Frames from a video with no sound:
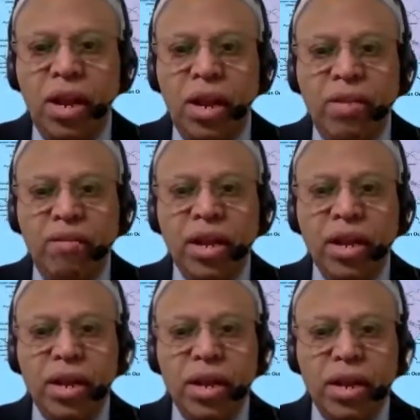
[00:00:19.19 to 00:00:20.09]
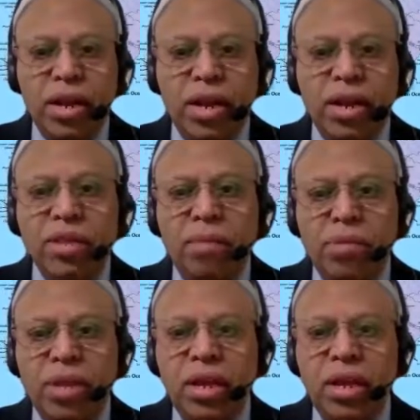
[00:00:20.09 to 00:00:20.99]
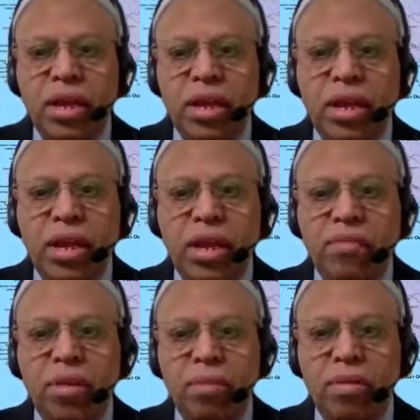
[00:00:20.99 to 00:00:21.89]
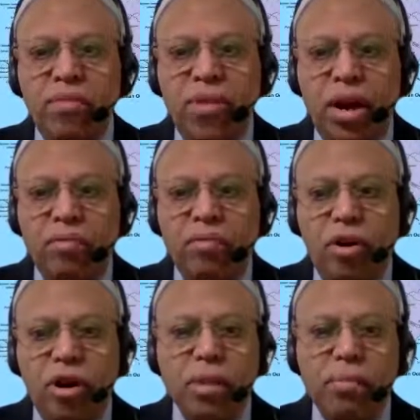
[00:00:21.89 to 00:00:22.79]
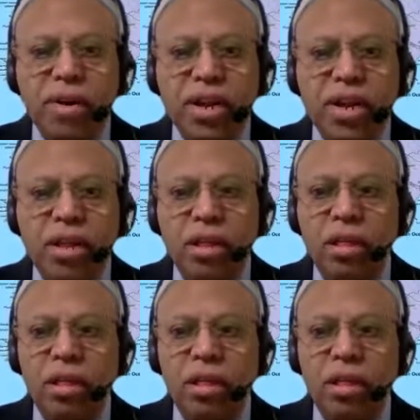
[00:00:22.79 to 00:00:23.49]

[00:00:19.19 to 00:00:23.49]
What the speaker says: Leaving a glass empty, air will be filled automatically,